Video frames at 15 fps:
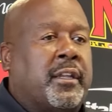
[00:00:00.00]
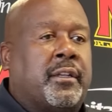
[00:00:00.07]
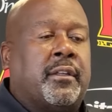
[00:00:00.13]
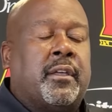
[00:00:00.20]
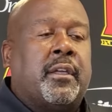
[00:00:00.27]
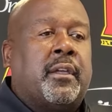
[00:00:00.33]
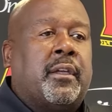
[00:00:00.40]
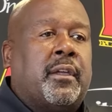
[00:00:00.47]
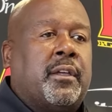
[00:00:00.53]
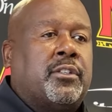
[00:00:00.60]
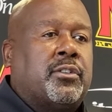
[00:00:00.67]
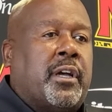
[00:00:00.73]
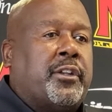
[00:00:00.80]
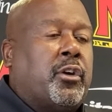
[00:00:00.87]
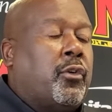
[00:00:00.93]
And
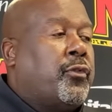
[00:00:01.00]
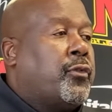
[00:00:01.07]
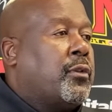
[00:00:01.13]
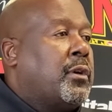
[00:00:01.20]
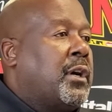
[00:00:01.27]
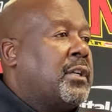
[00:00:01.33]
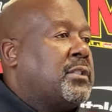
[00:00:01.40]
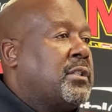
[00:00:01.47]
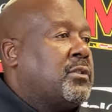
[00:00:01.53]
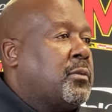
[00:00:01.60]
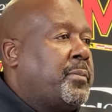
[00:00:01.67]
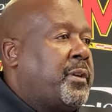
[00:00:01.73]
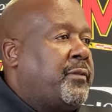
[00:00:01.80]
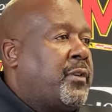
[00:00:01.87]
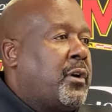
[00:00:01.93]
so I know for us, this
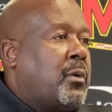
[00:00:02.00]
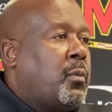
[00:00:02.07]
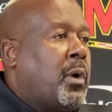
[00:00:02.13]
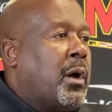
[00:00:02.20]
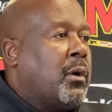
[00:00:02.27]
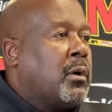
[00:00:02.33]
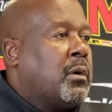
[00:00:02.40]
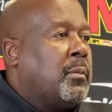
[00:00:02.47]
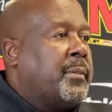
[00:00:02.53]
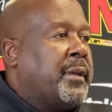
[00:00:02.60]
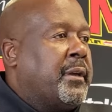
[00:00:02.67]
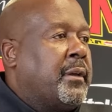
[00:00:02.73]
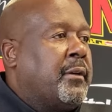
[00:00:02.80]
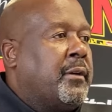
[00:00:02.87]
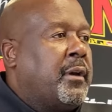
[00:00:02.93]
will be very
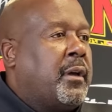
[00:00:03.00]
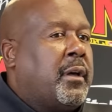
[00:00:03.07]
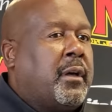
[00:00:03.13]
welcoming